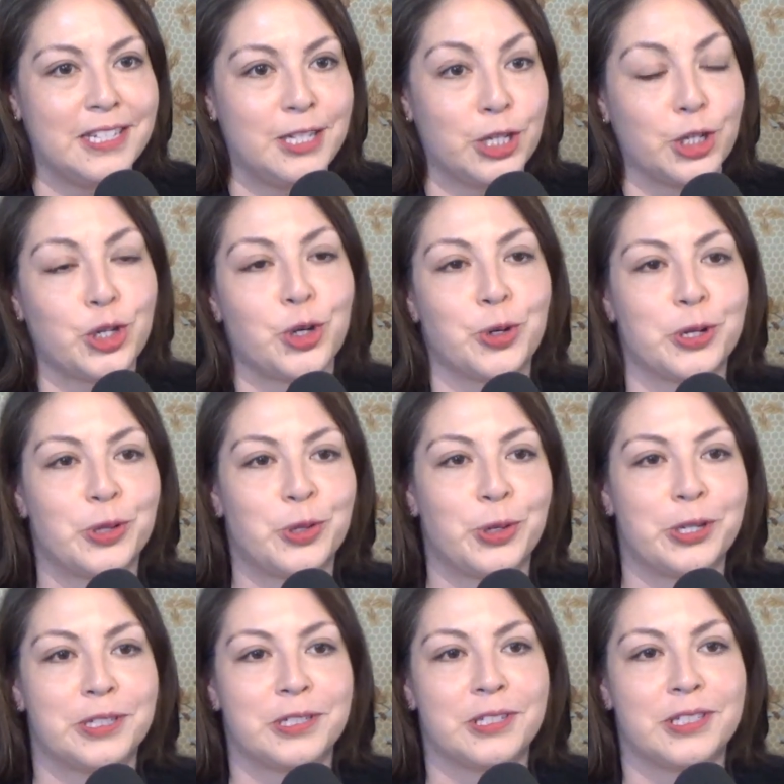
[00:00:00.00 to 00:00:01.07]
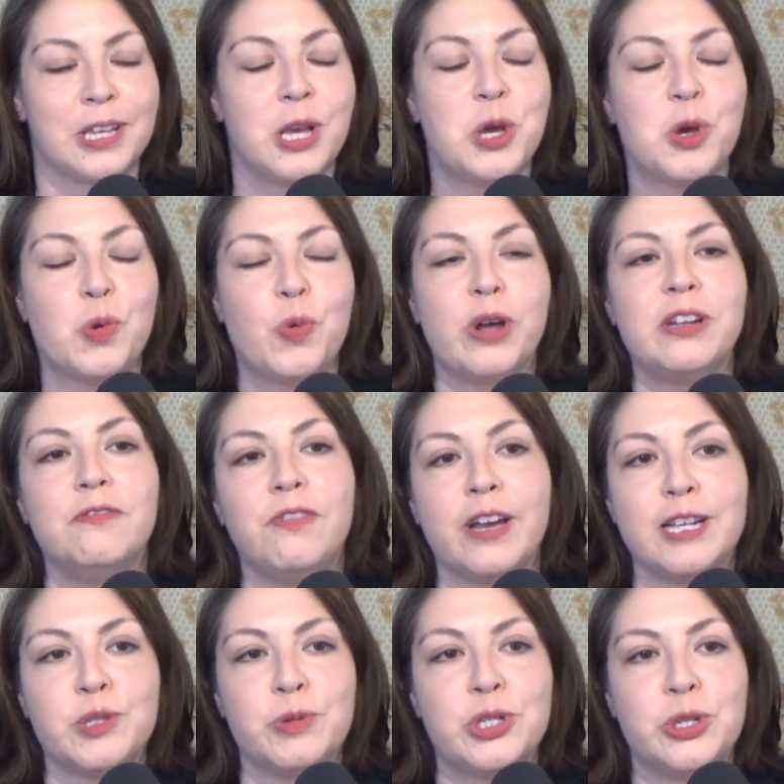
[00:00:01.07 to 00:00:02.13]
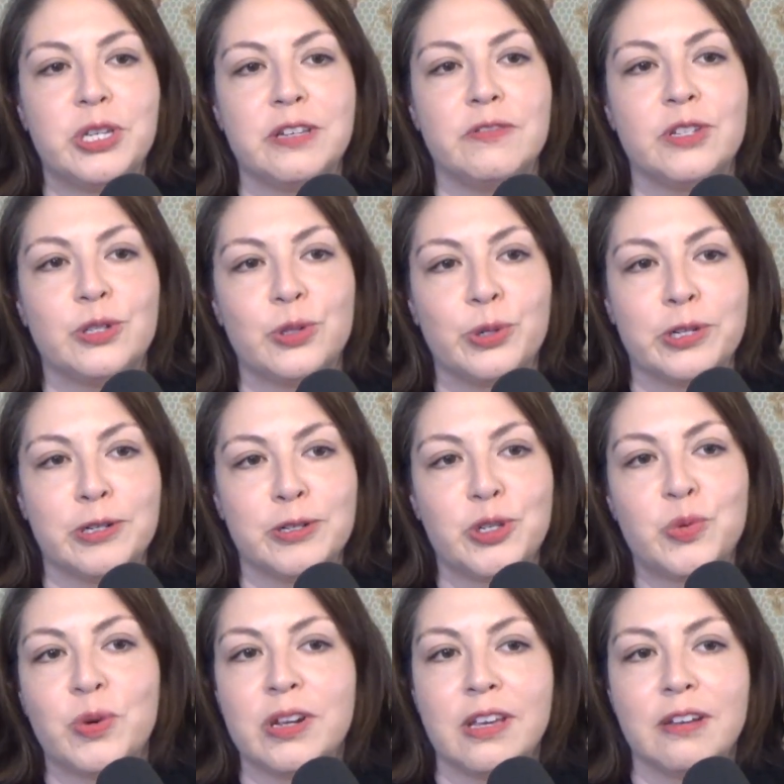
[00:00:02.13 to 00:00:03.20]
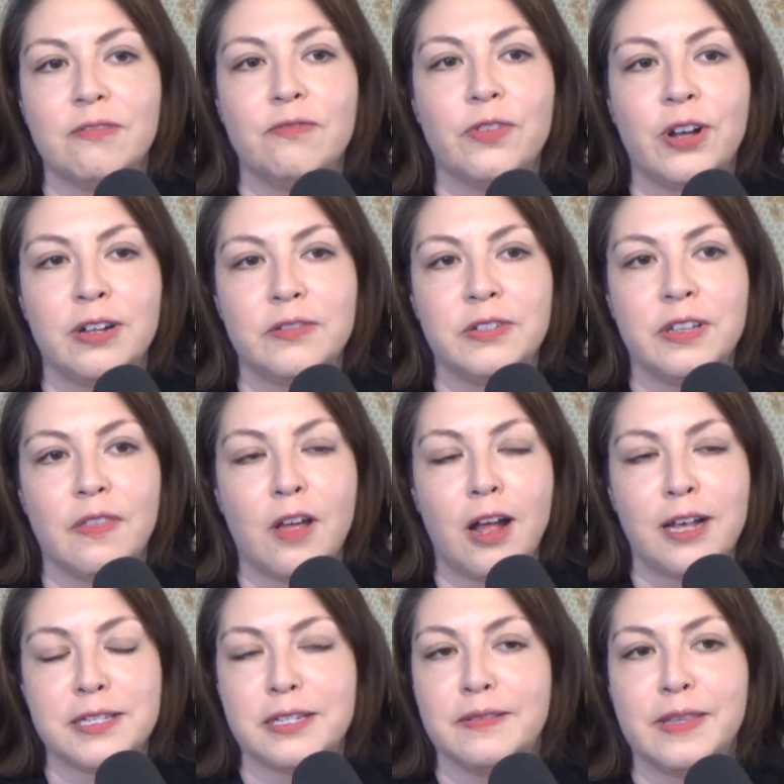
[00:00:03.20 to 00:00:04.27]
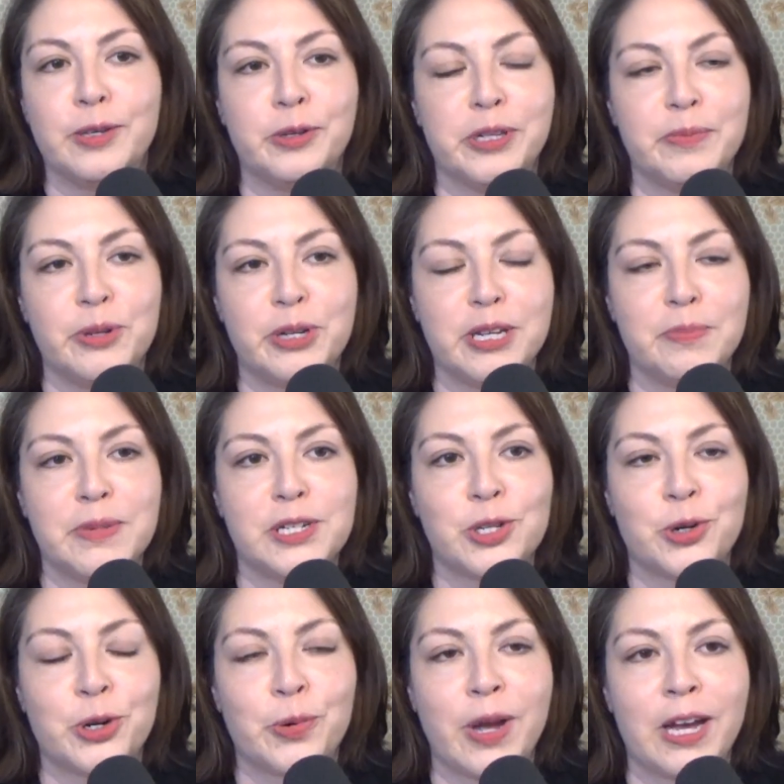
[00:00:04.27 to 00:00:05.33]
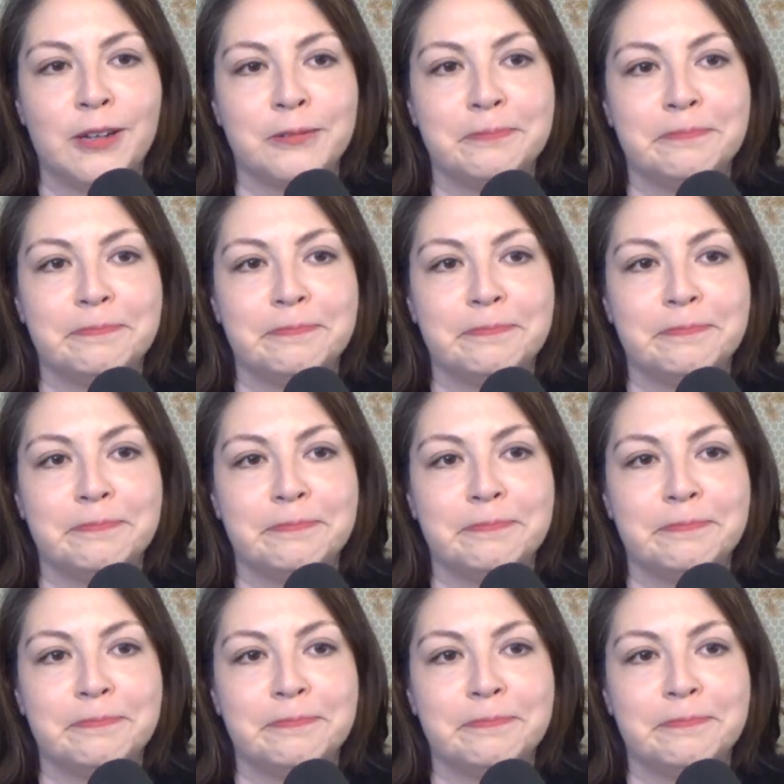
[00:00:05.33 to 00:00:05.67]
to current lawyers, what advice would you give to lawyers who want to get involved in the Austin legal community but don't know how?